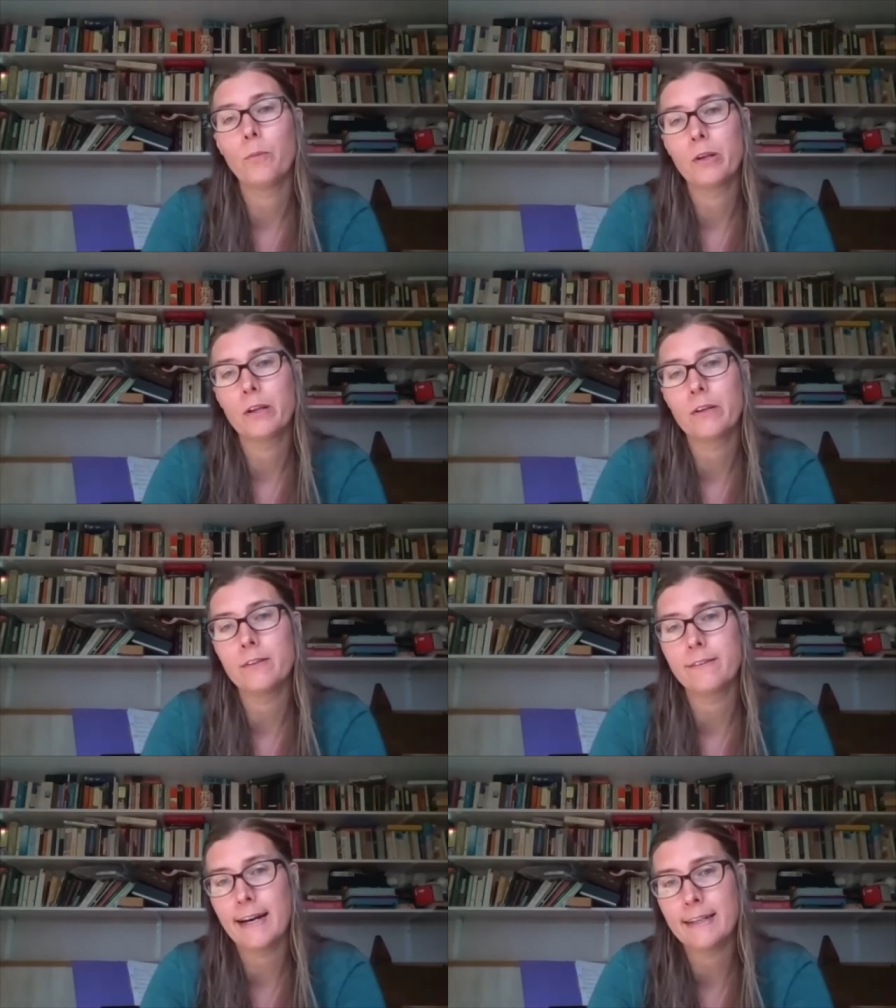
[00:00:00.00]
You know, you'd
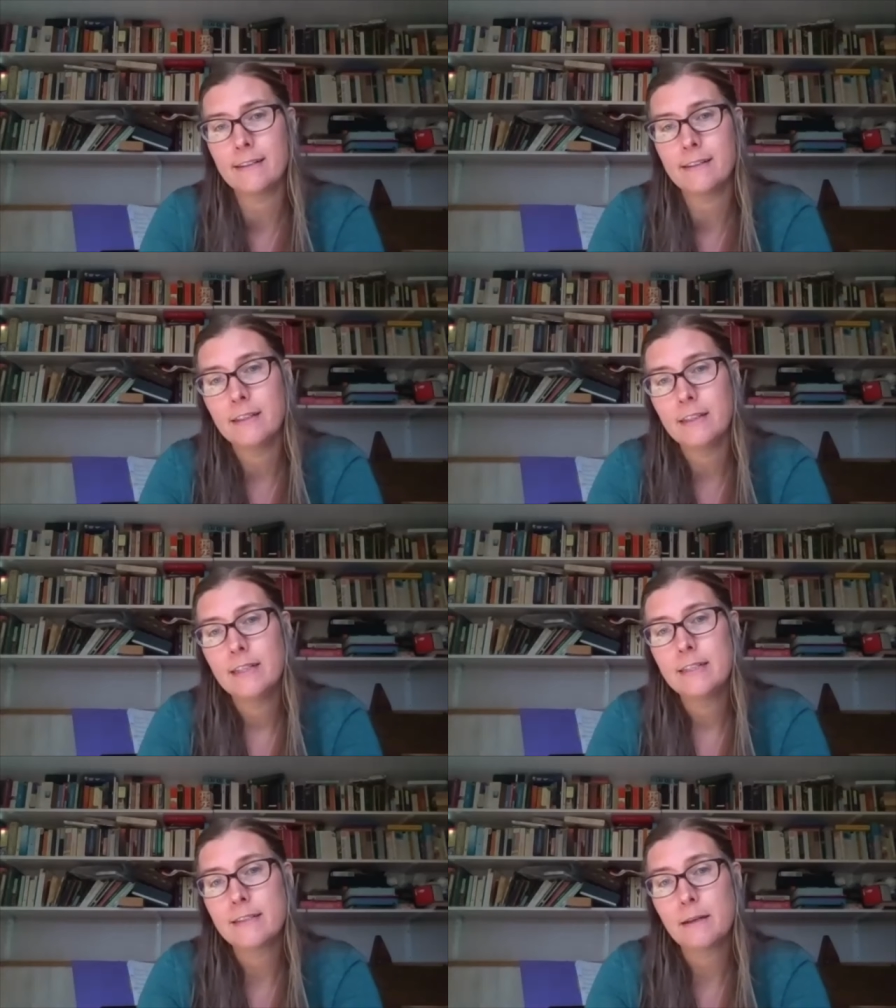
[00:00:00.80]
have had
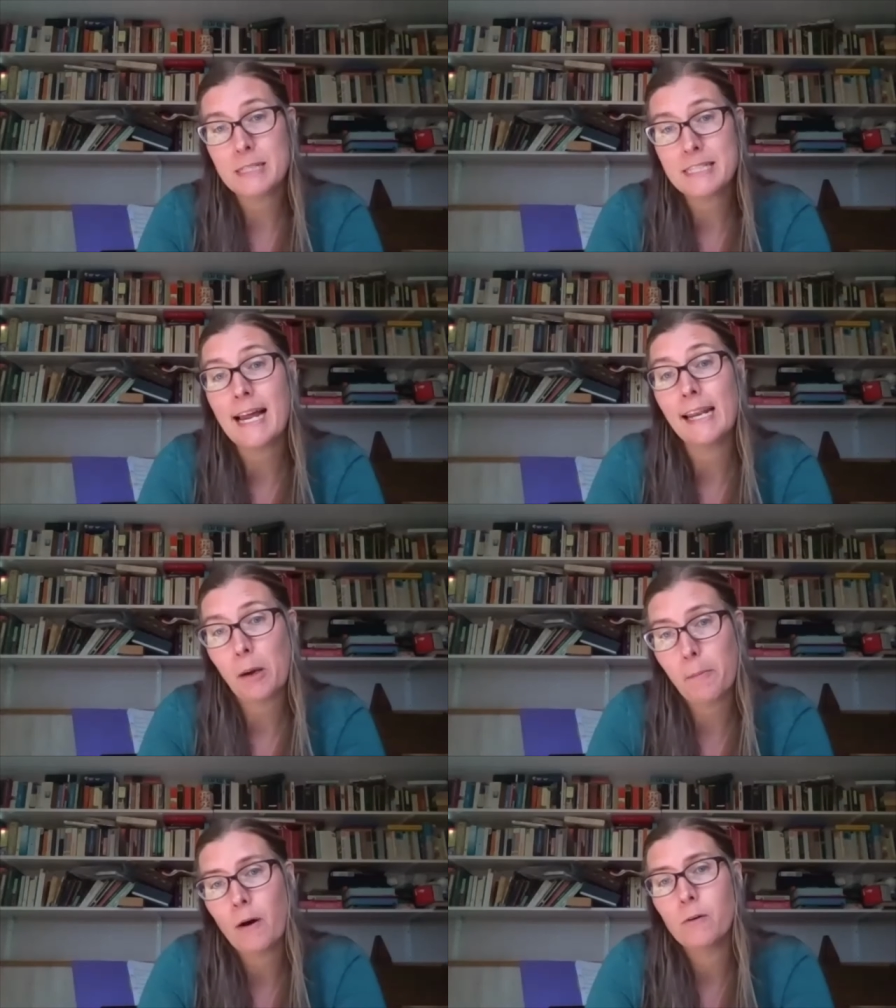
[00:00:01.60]
somebody
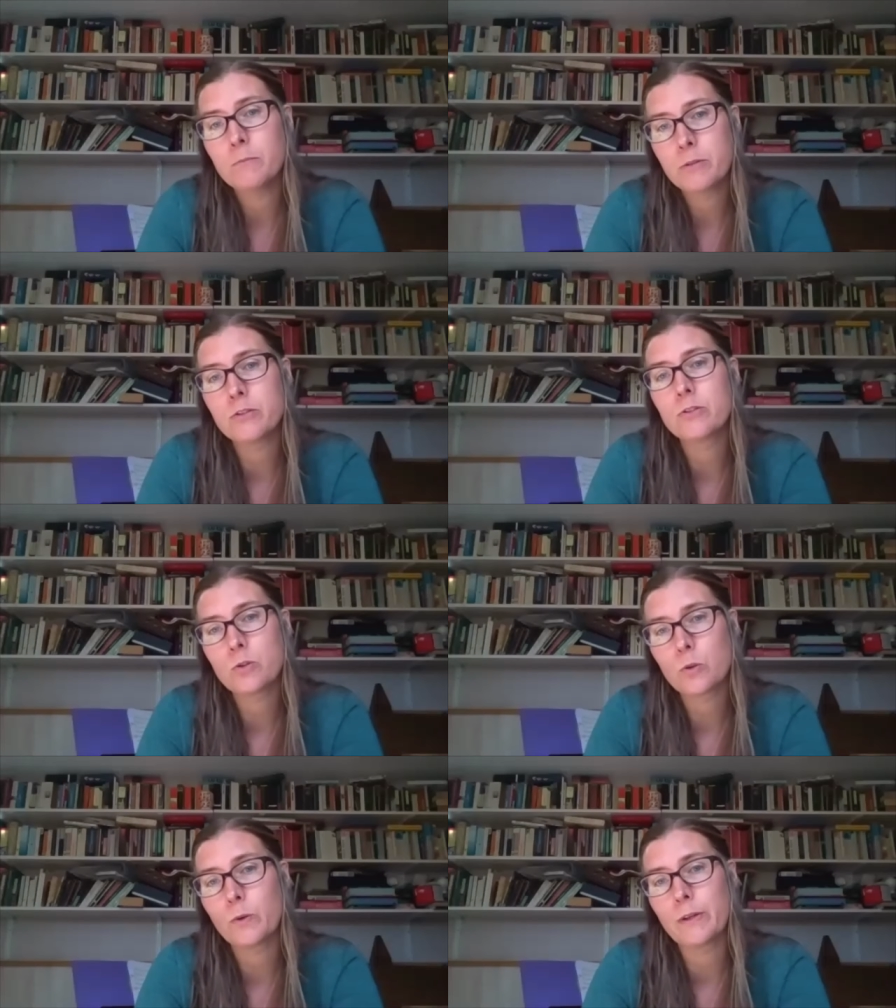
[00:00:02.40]
telling poems and
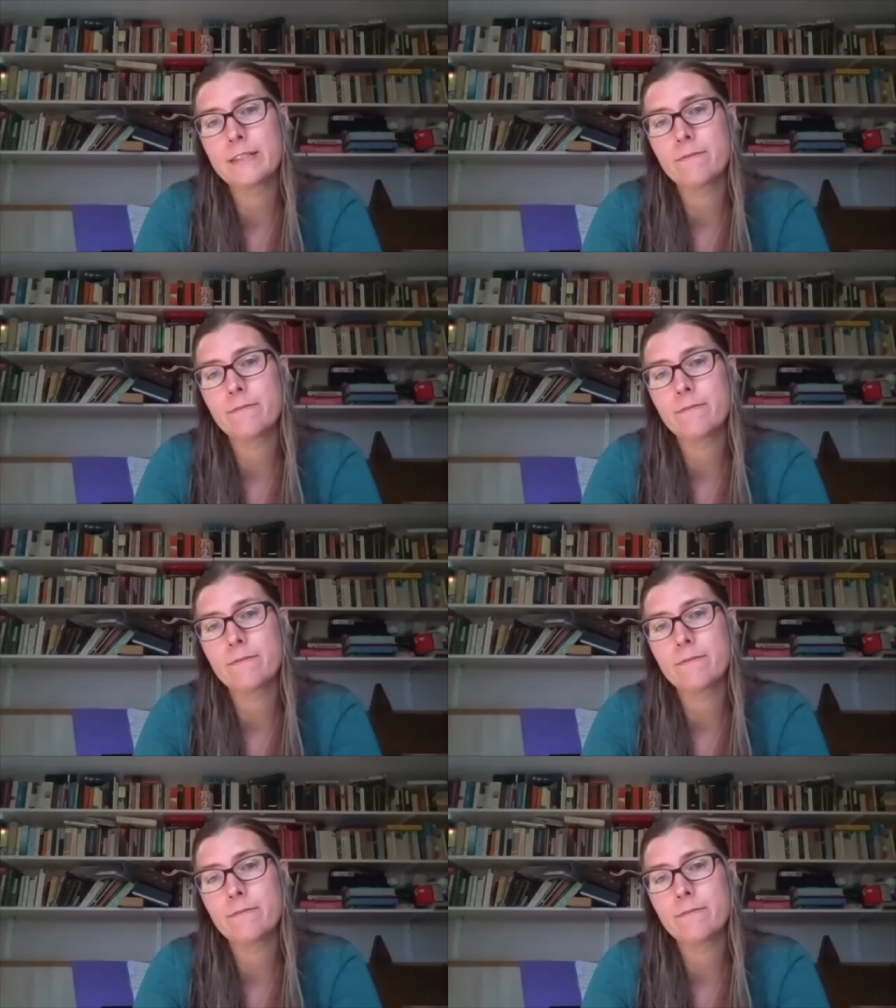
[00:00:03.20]
stories and